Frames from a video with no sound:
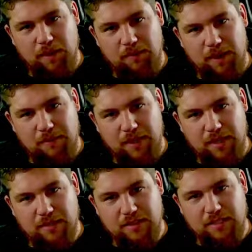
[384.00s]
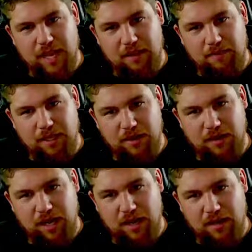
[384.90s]
MetaMask tab here
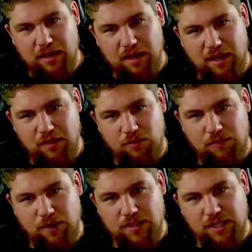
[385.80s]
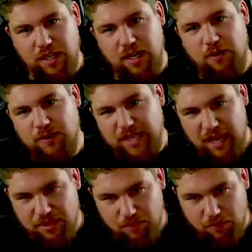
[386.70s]
again and refresh it, and I would
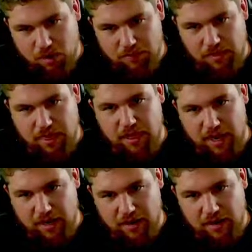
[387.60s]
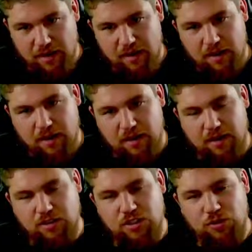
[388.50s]
get the prompt then
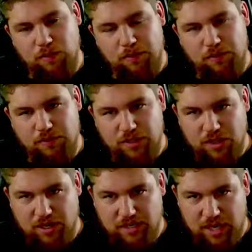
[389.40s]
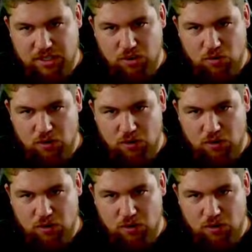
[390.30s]
to approve the transaction or